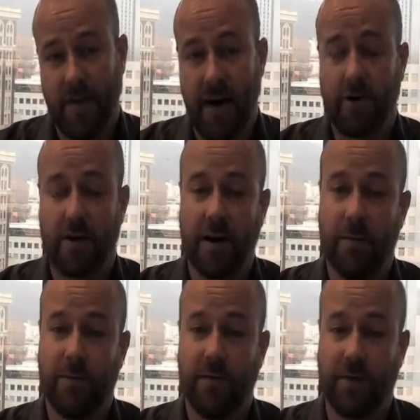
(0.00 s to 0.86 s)

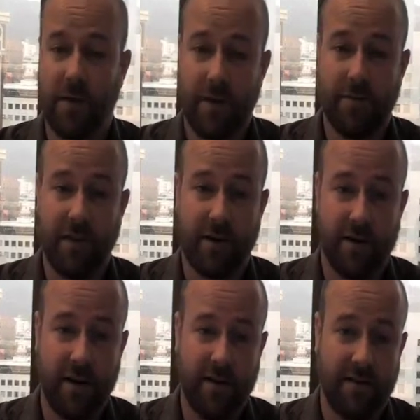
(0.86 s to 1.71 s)
outcomes the job seeker
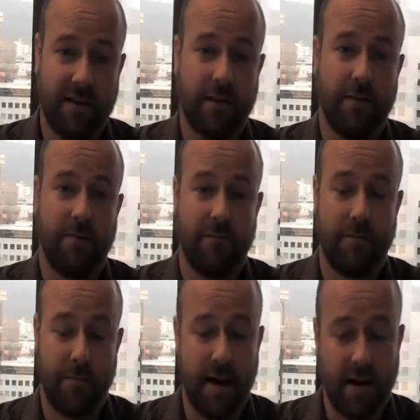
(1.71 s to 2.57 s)
needs to
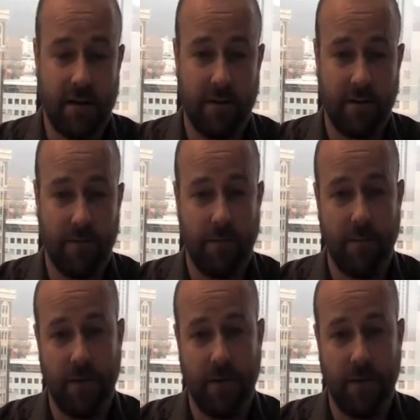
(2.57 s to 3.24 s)
make it to,